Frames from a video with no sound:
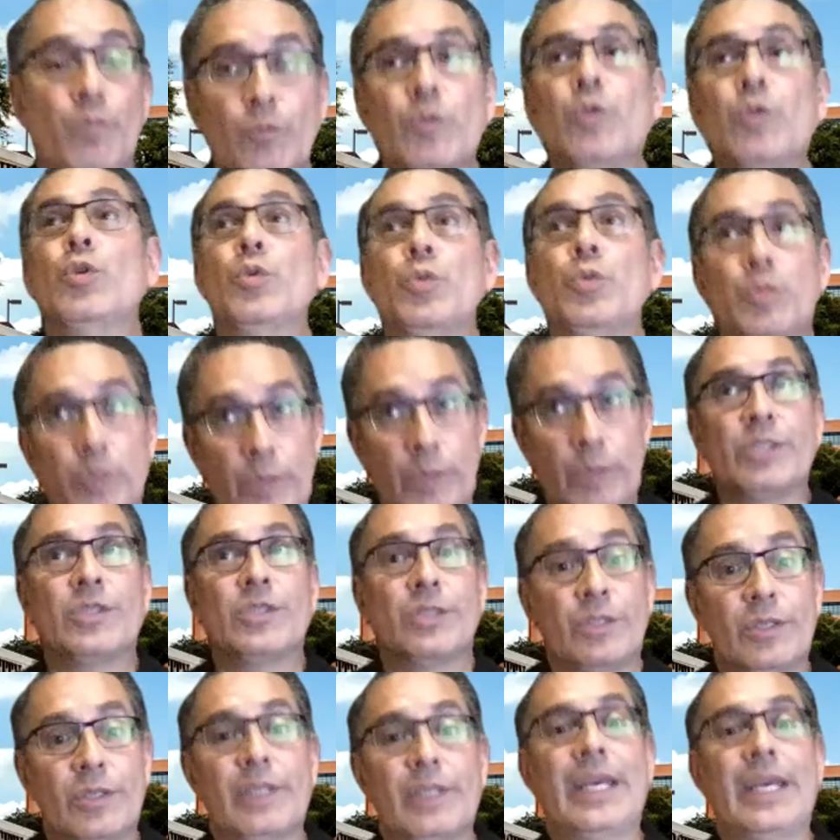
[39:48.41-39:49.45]
who is
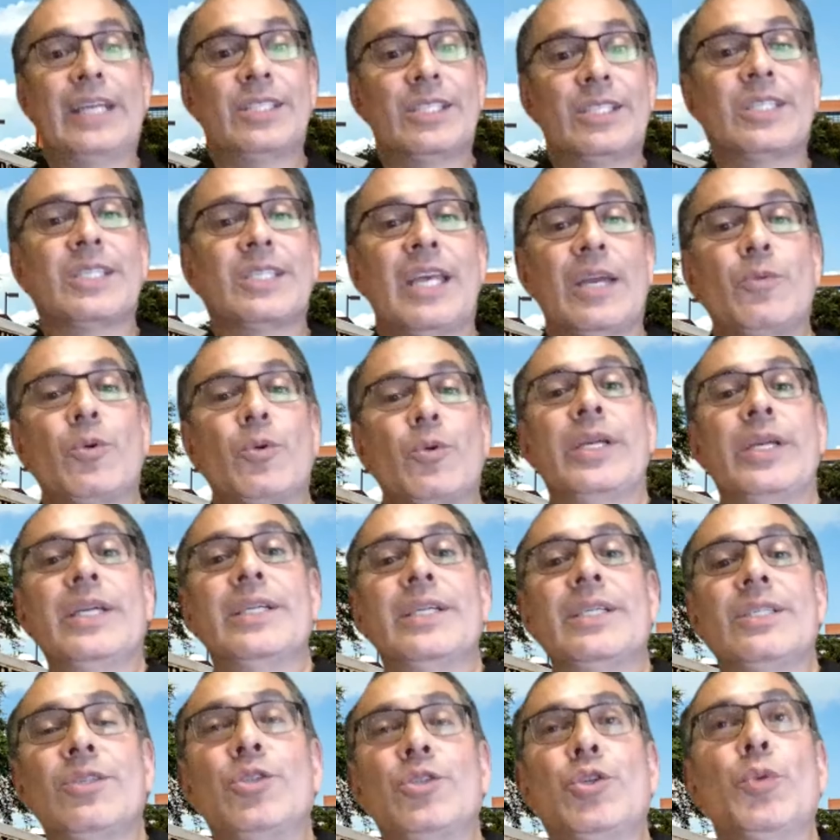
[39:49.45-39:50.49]
that's a state where
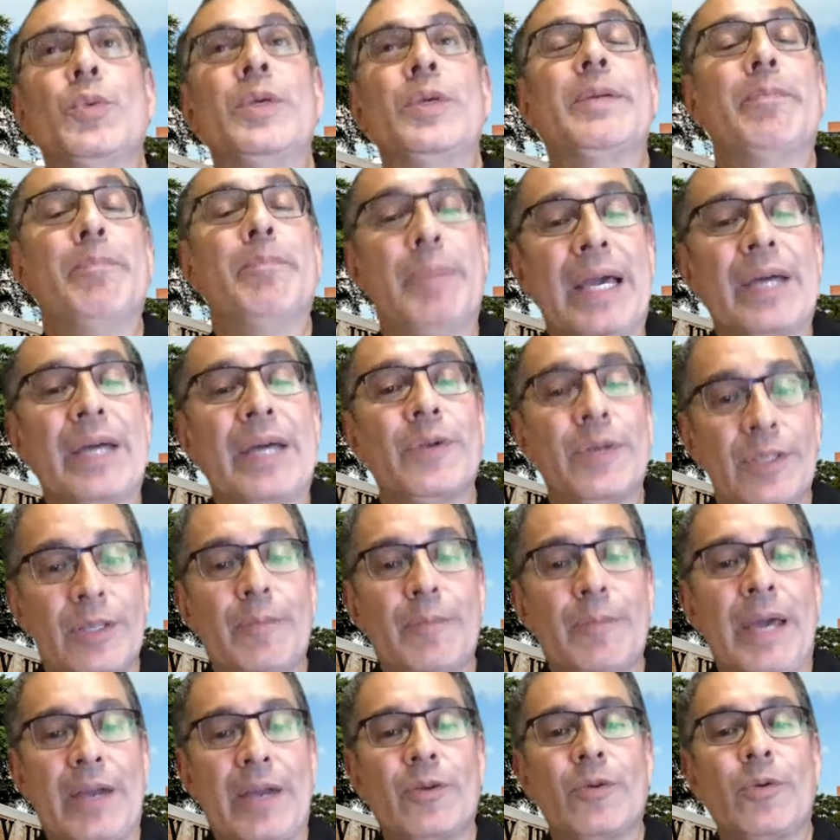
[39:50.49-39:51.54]
he's doing better in the
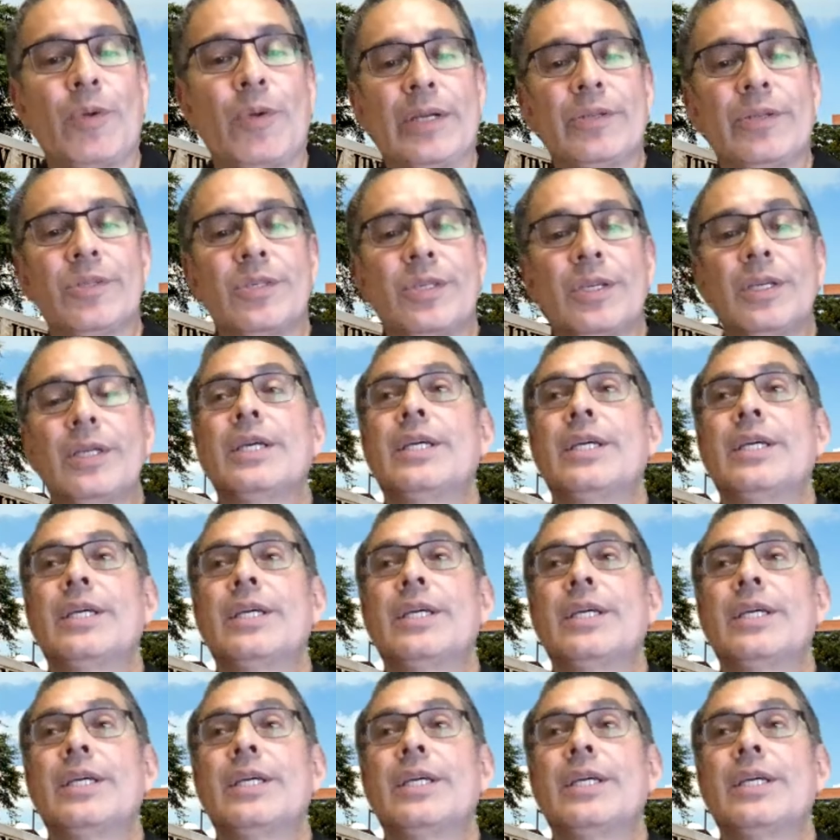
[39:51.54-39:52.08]
battlegrounds,